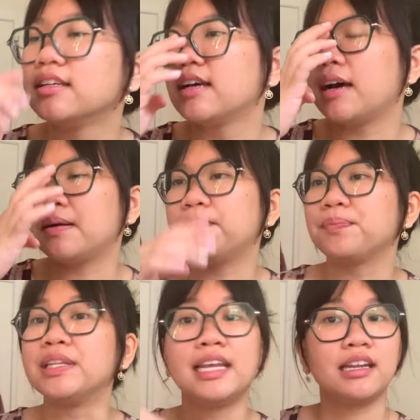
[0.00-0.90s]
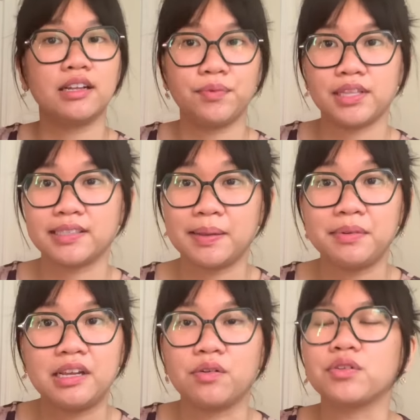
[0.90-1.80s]
Knit with the same
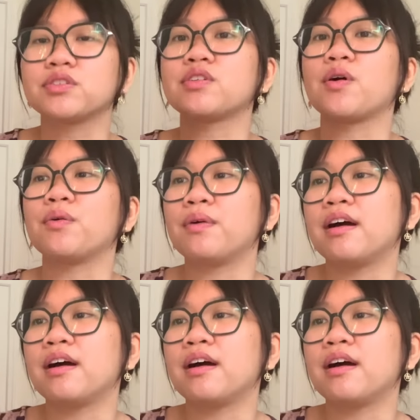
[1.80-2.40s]
needle, so